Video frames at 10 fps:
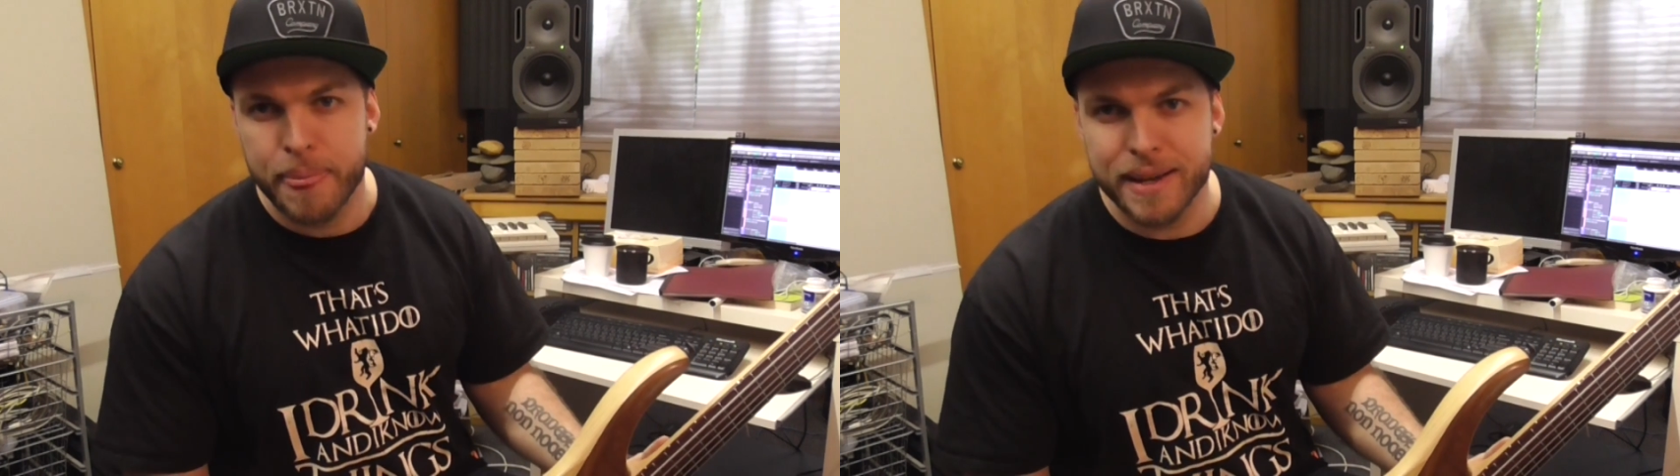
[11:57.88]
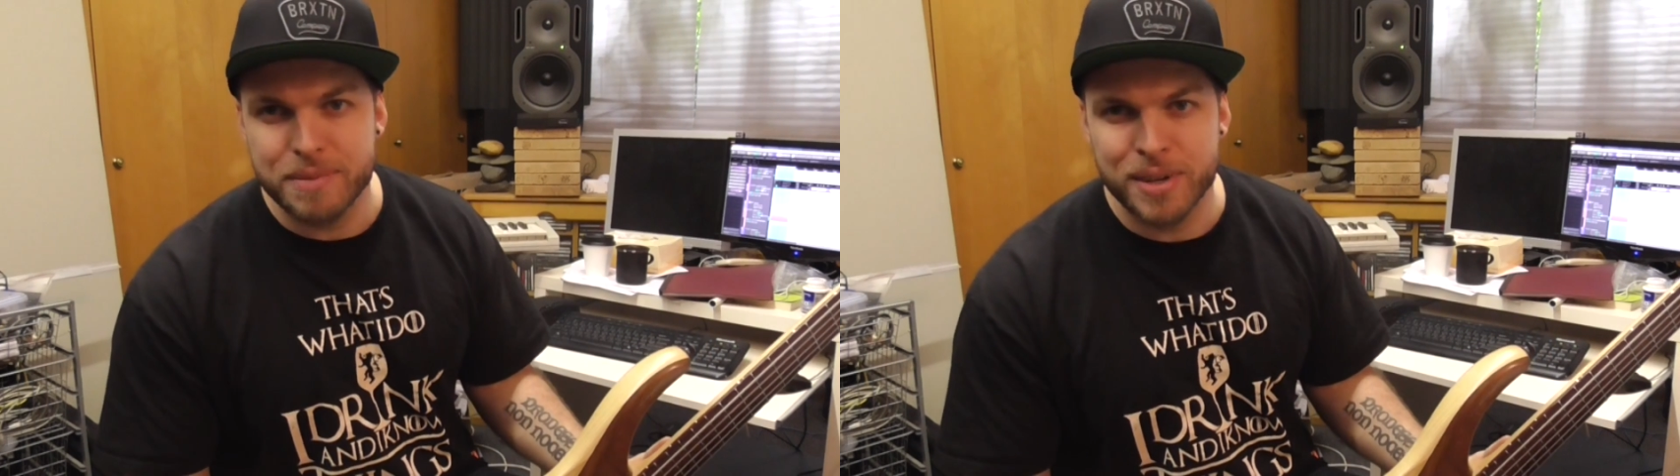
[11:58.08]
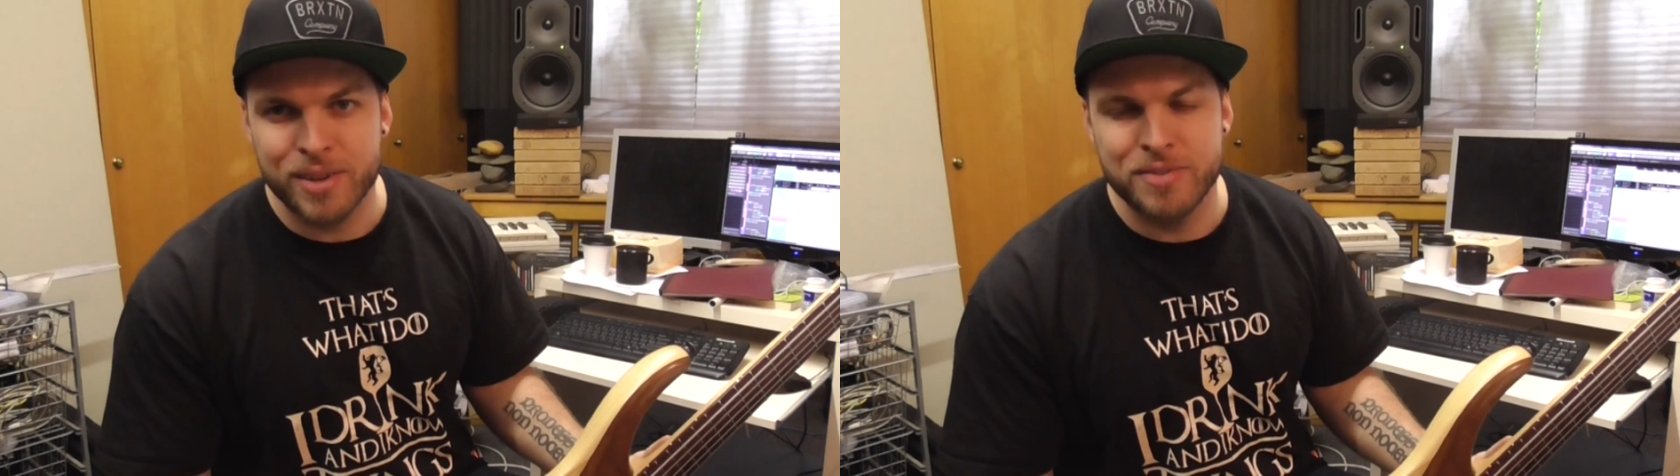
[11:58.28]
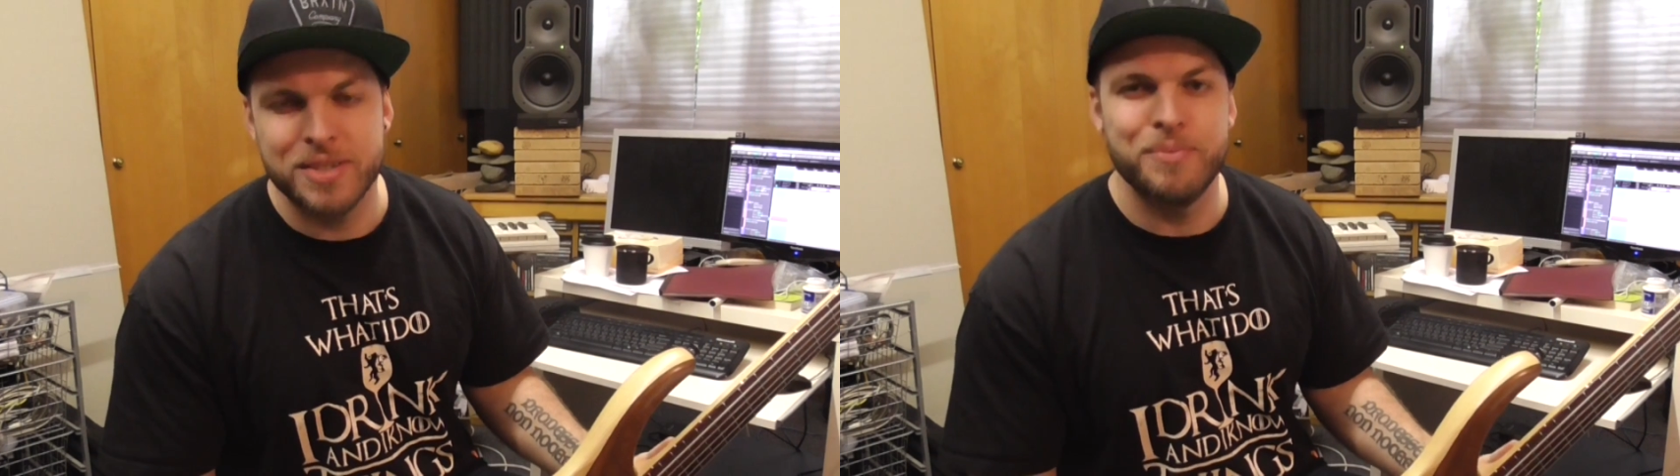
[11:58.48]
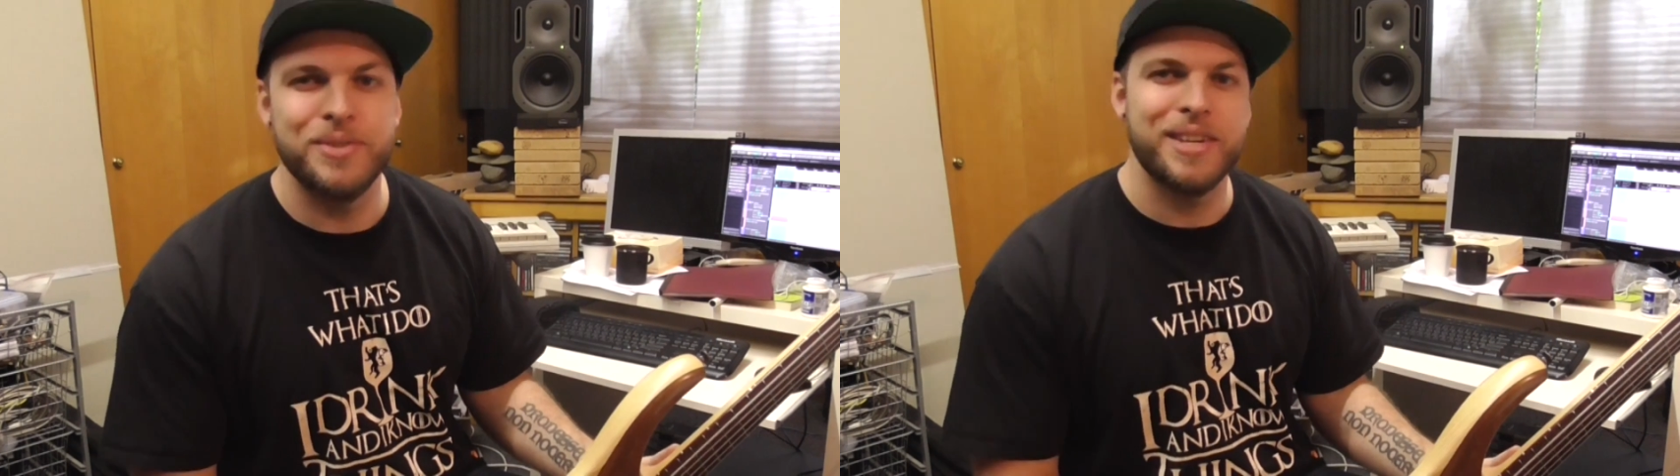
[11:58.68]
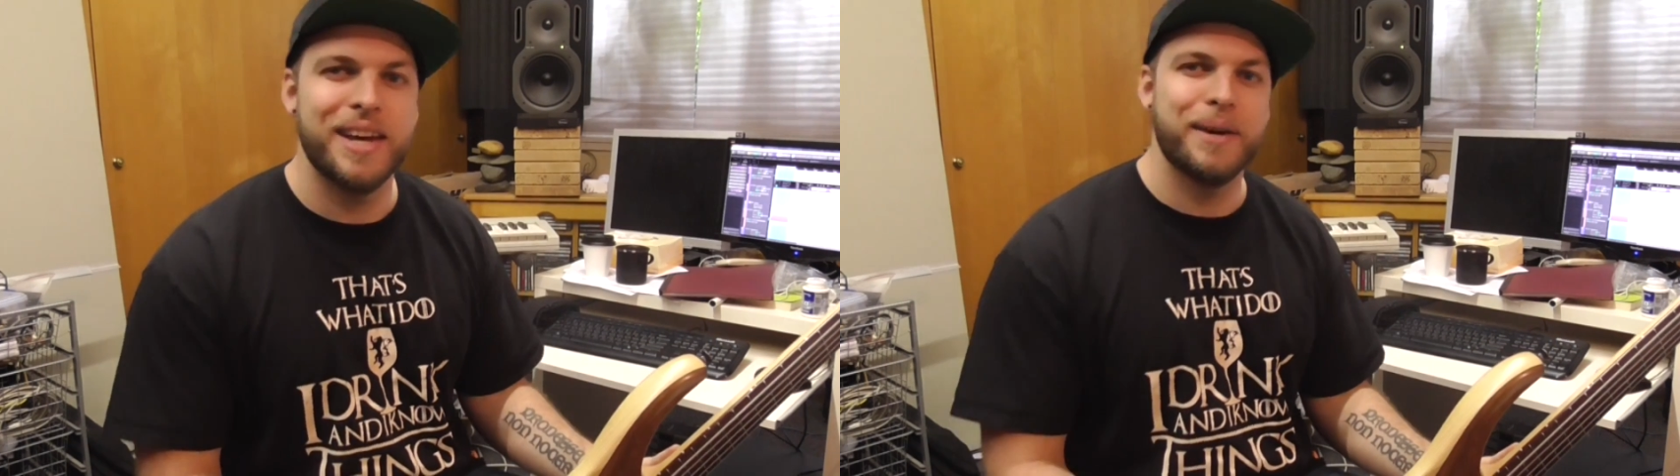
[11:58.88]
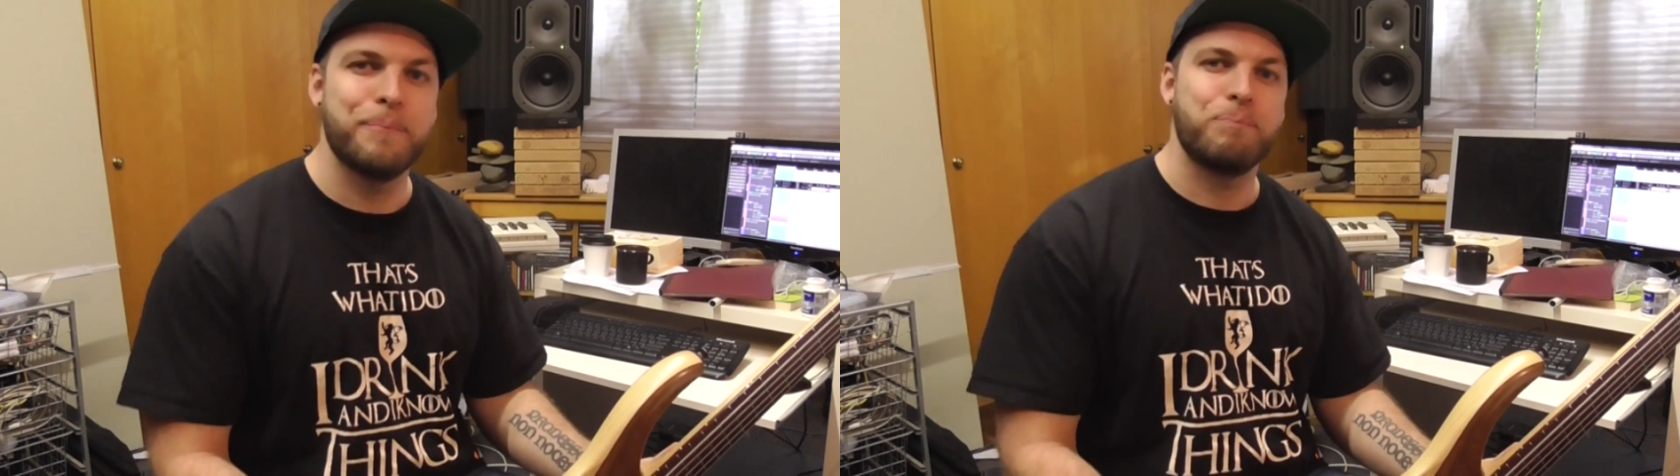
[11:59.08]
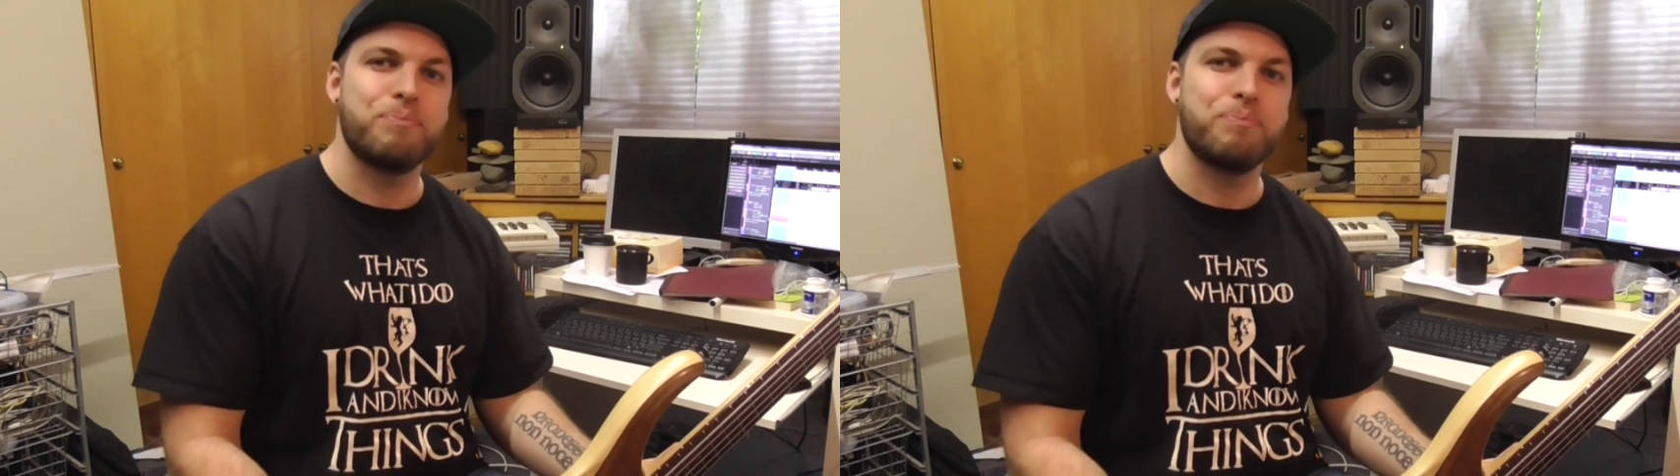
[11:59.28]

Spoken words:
that's my concept for today.